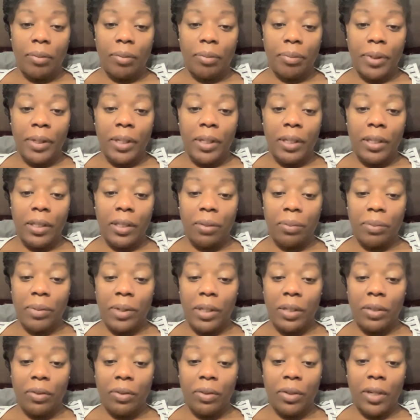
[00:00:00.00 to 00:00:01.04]
because I'm
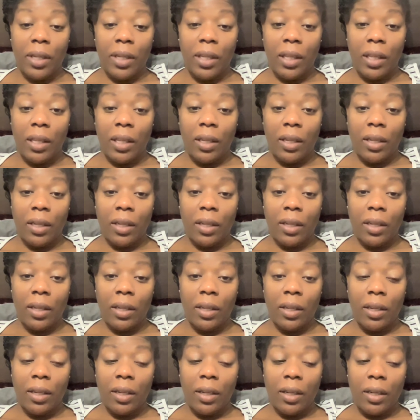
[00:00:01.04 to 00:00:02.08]
not doing anything.
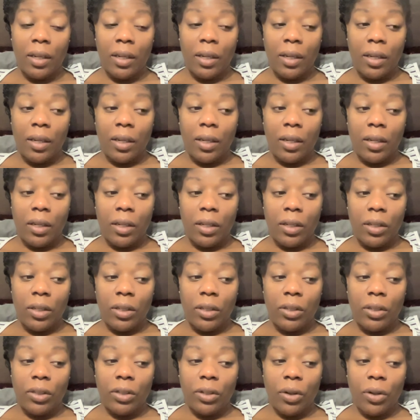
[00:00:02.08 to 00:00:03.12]

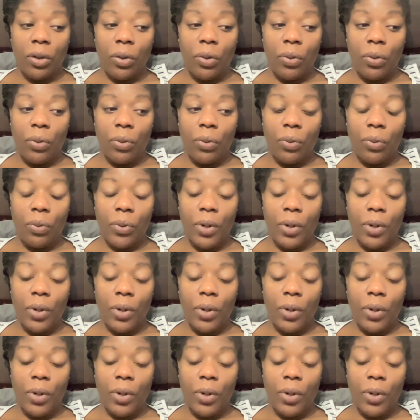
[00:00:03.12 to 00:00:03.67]
So